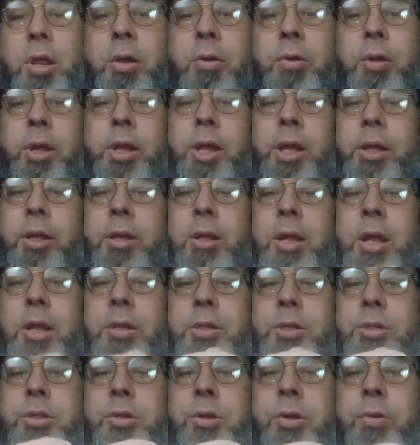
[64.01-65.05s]
Well, heck, I'll
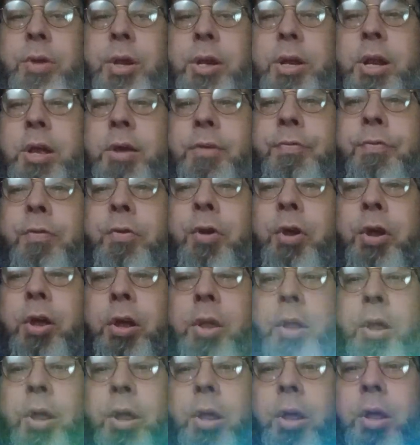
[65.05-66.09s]
just do it right now for you.
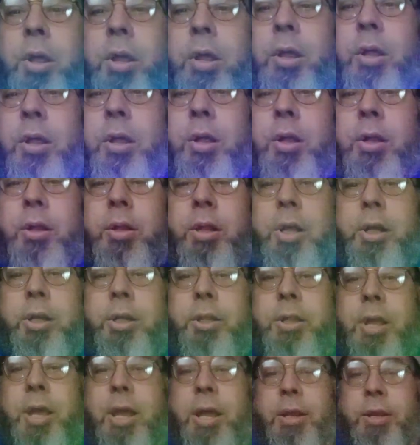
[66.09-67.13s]
And look
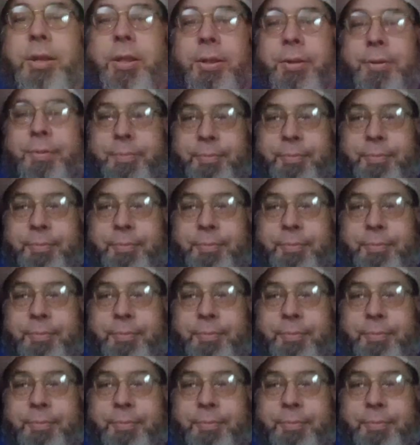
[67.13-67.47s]
at that.